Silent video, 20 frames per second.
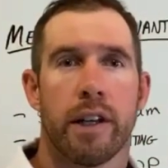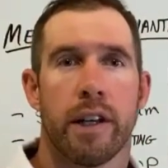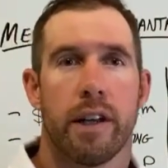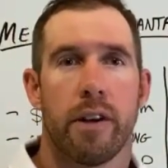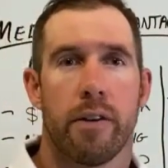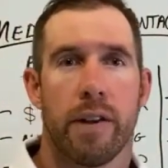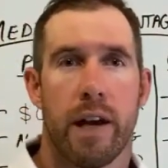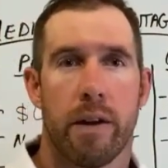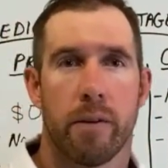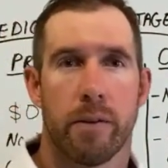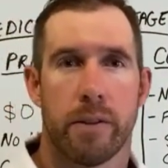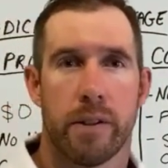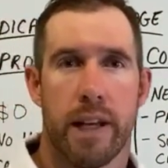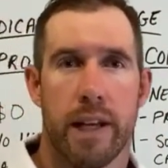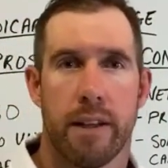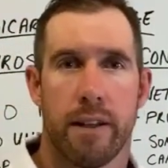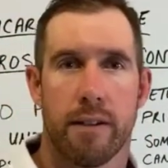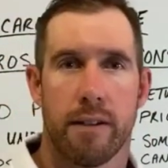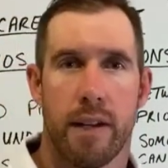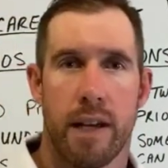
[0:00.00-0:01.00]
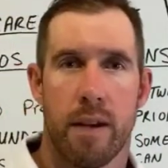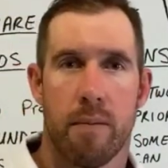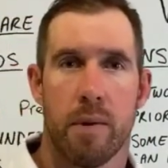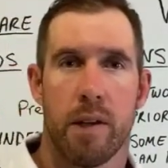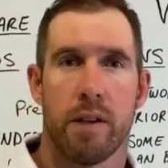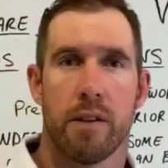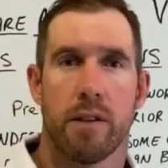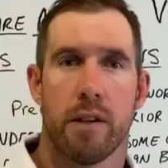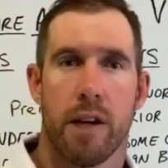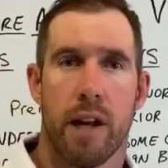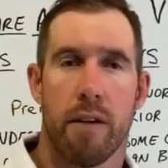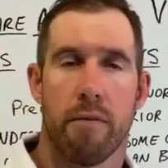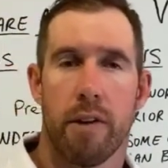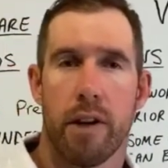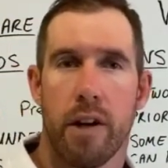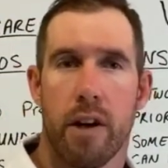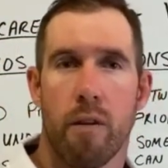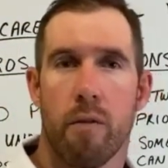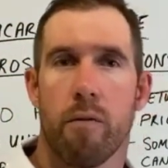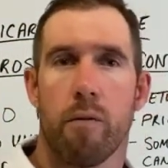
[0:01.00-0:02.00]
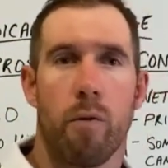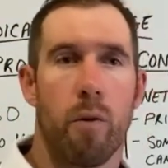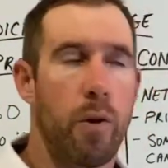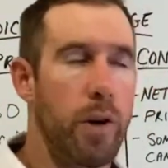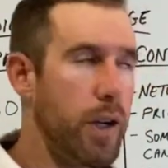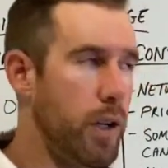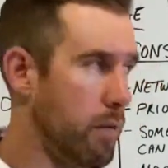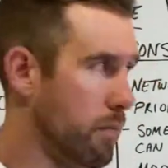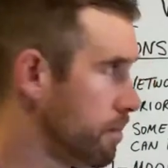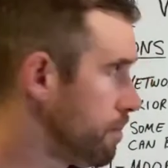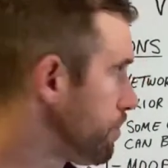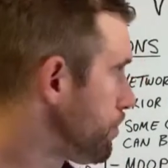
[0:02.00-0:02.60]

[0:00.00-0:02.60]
that will stay the same each and every year for you.